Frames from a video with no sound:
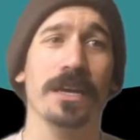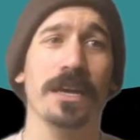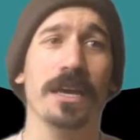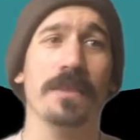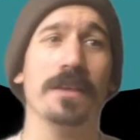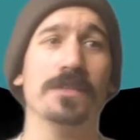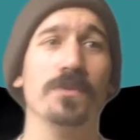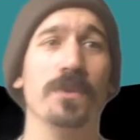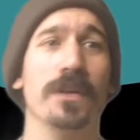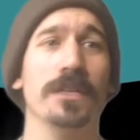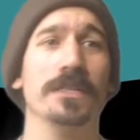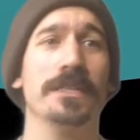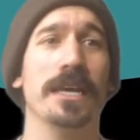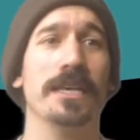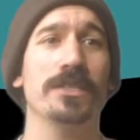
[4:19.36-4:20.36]
This
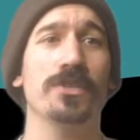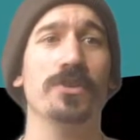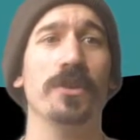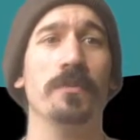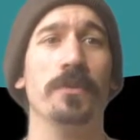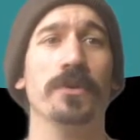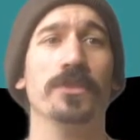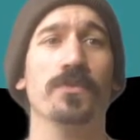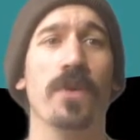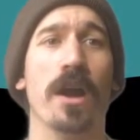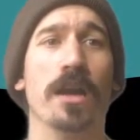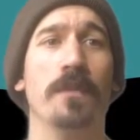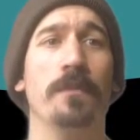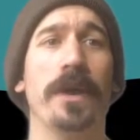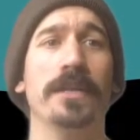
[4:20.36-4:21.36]
one says student built a
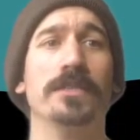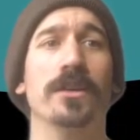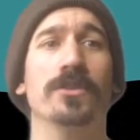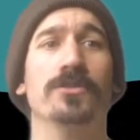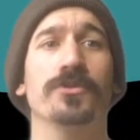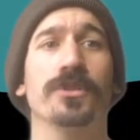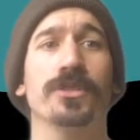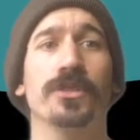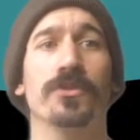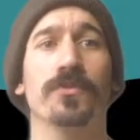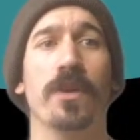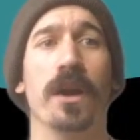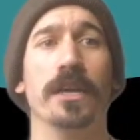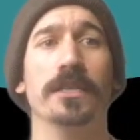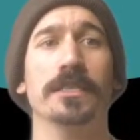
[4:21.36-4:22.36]
rocket based on traditional
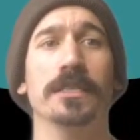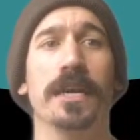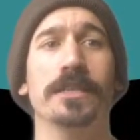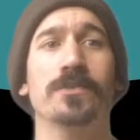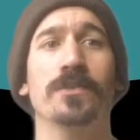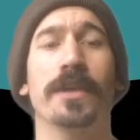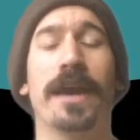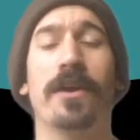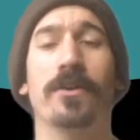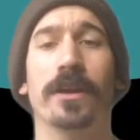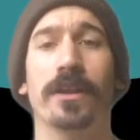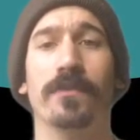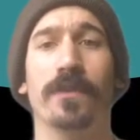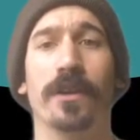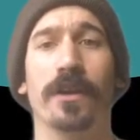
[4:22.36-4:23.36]
rocket designs without
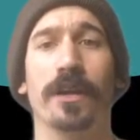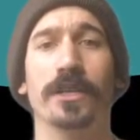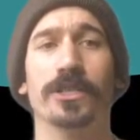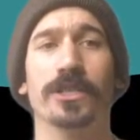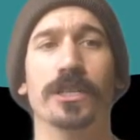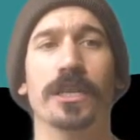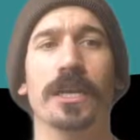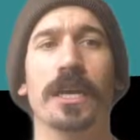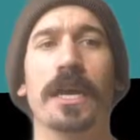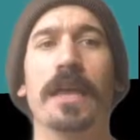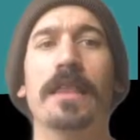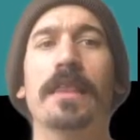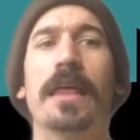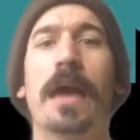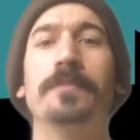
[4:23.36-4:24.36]
any variation.
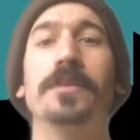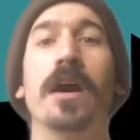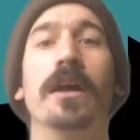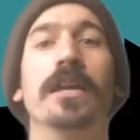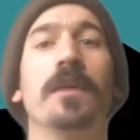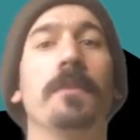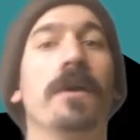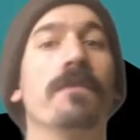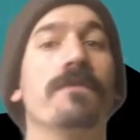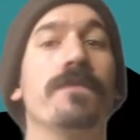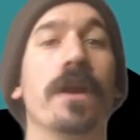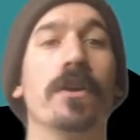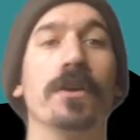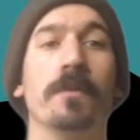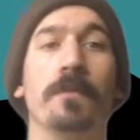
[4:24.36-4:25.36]
I'm talking about
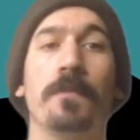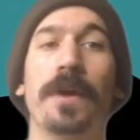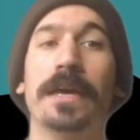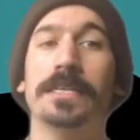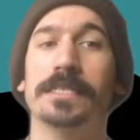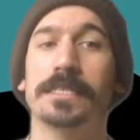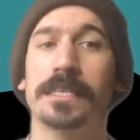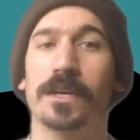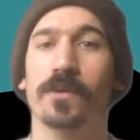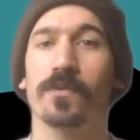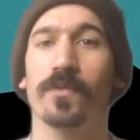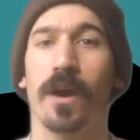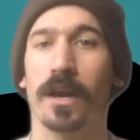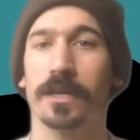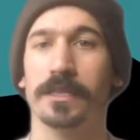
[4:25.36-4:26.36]
very basic
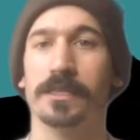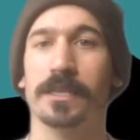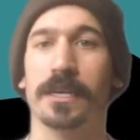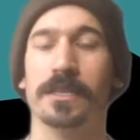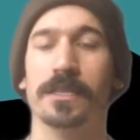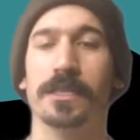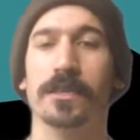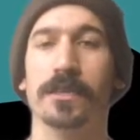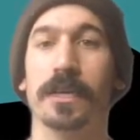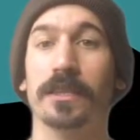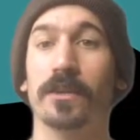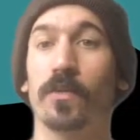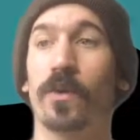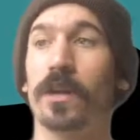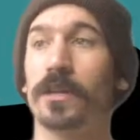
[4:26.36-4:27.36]
rocket designs here, like
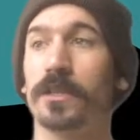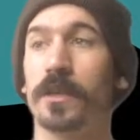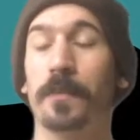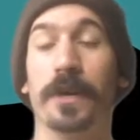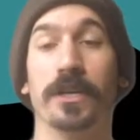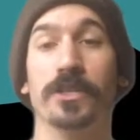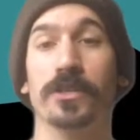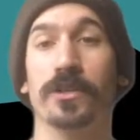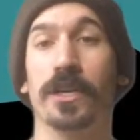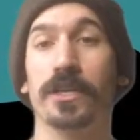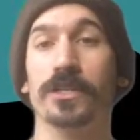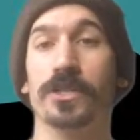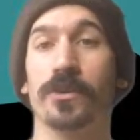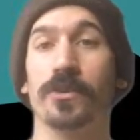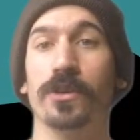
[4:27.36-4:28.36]
the picture that I
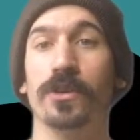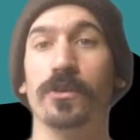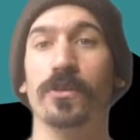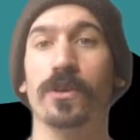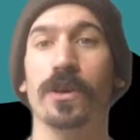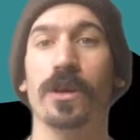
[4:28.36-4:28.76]
showed you.